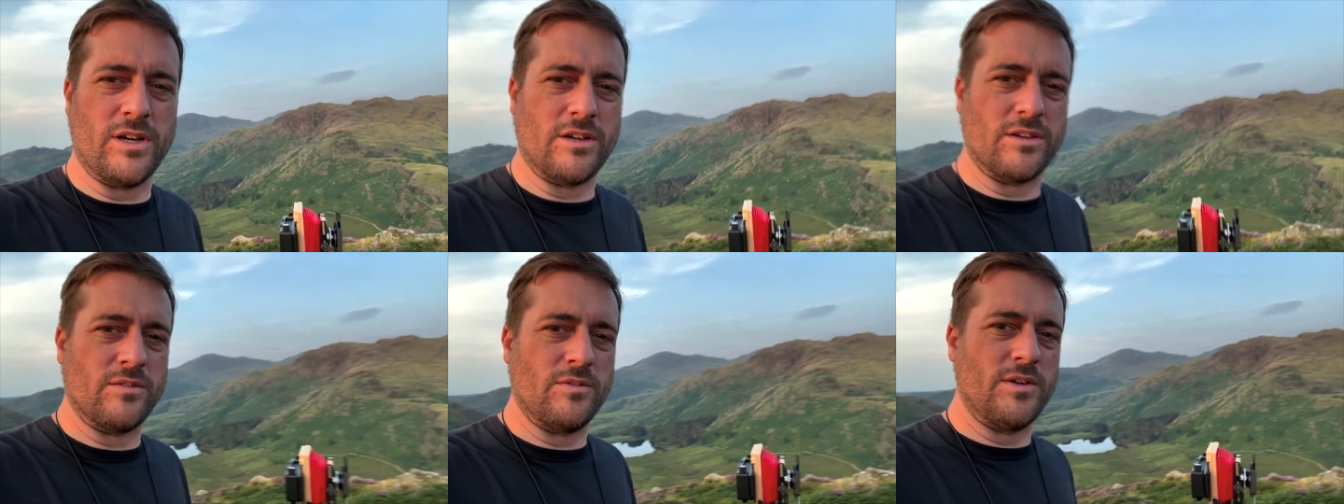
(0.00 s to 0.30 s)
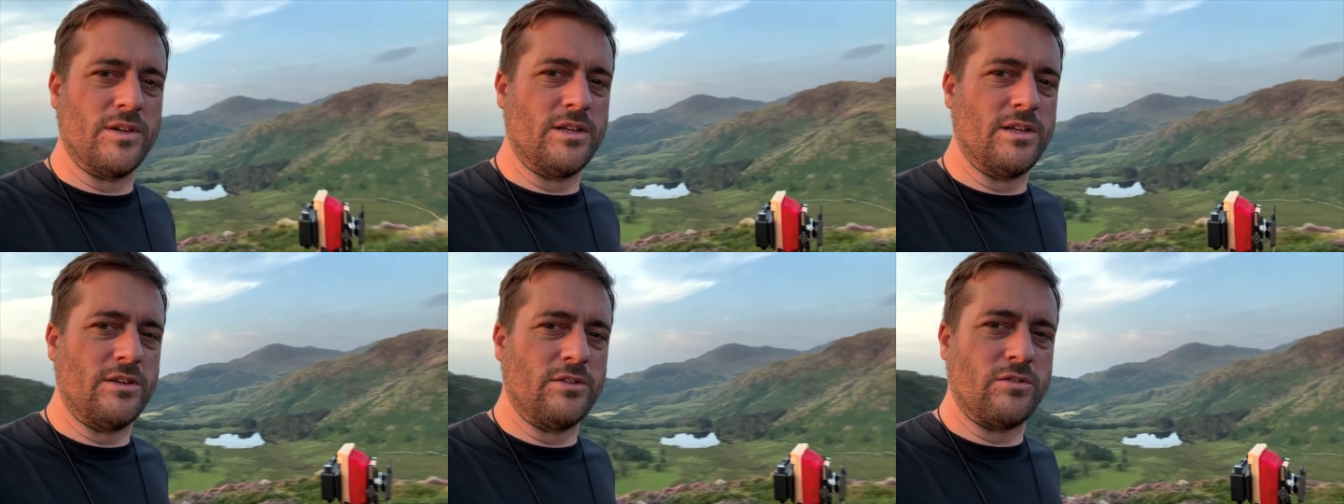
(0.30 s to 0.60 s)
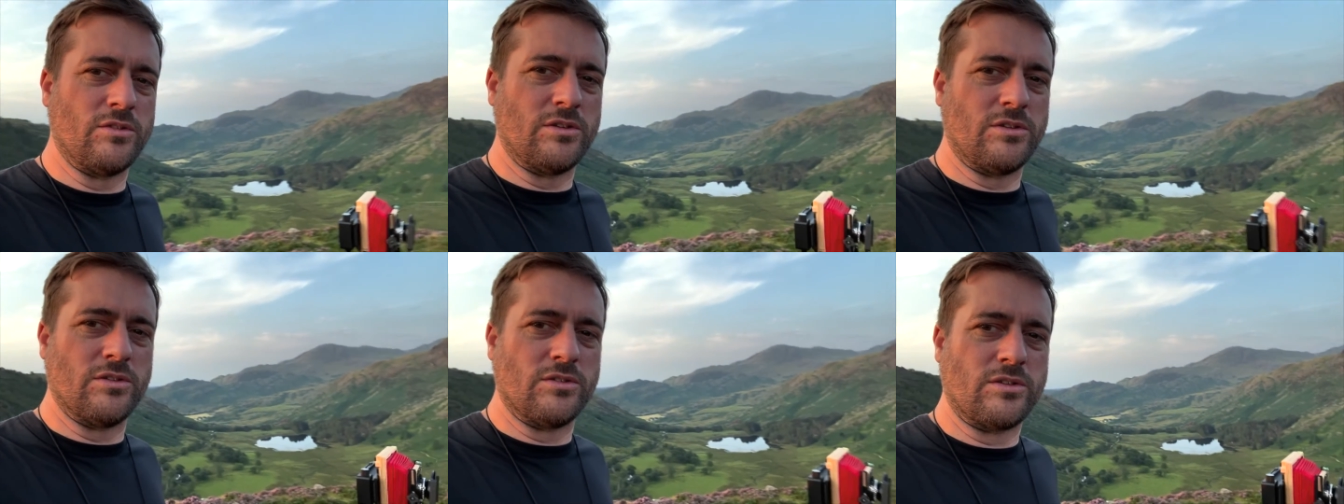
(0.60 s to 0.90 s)
because I've only
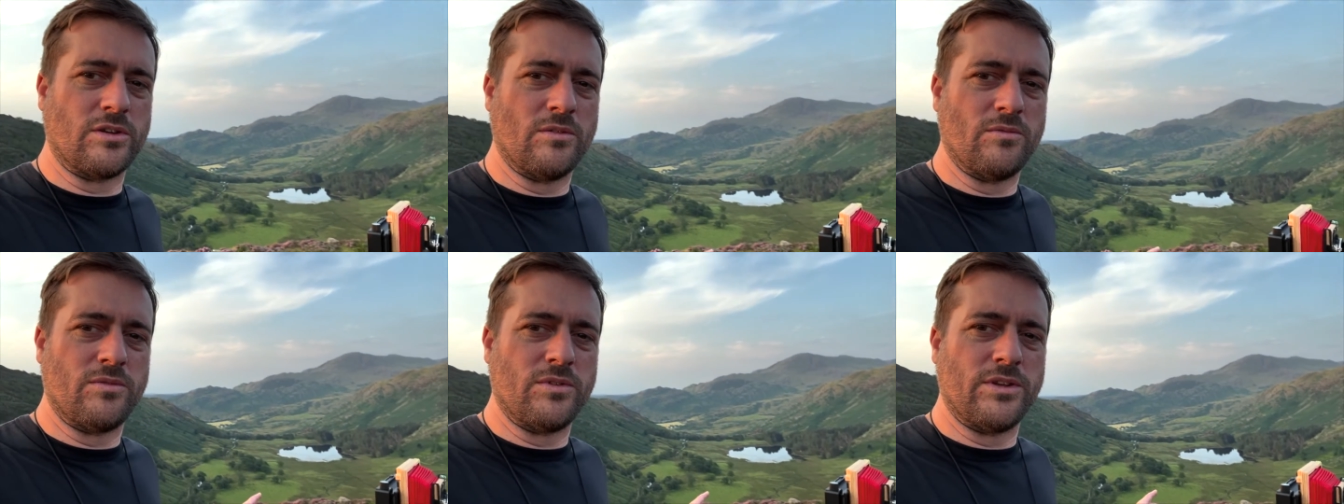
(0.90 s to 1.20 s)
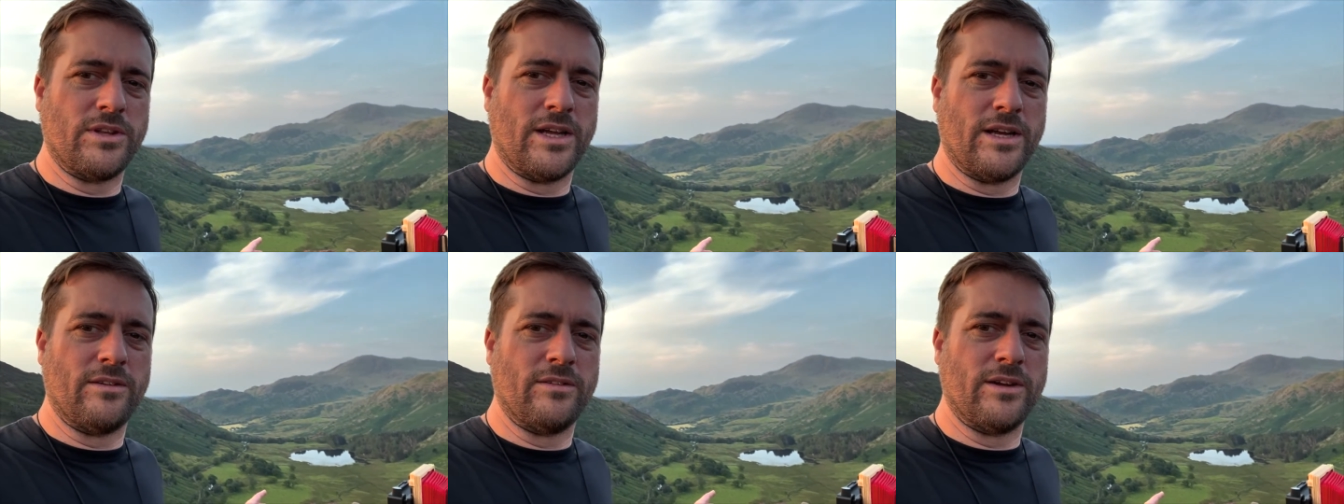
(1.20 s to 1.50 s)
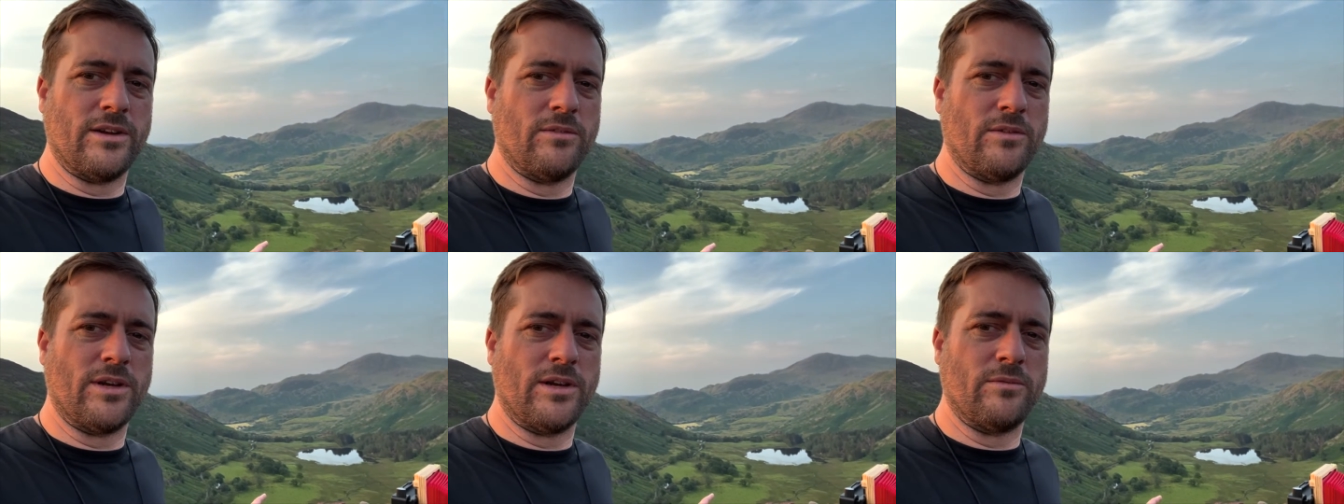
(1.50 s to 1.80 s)
literally just come from down
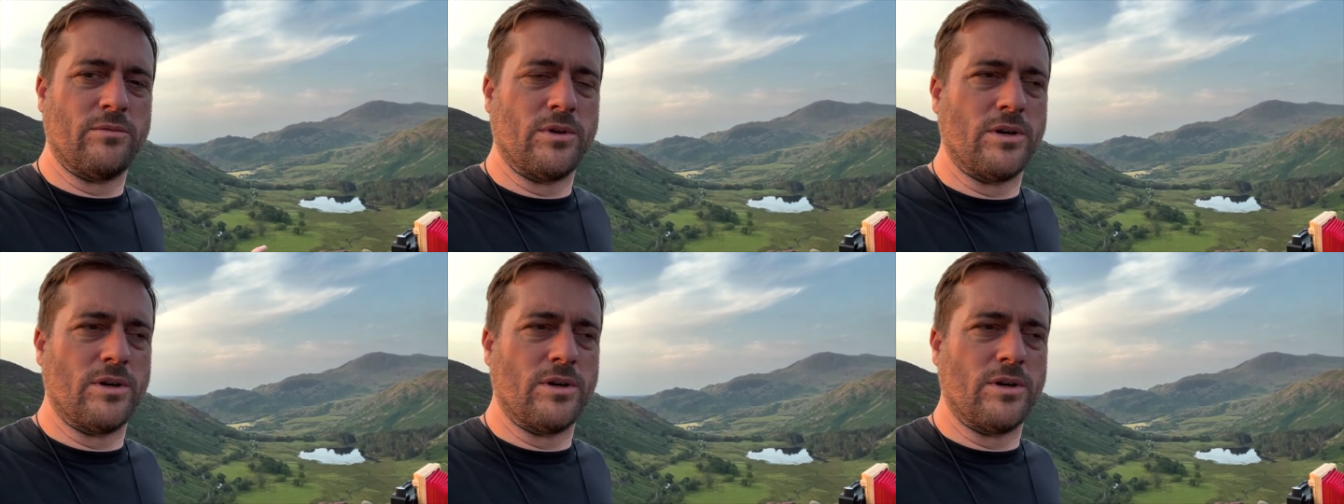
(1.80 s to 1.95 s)
there on that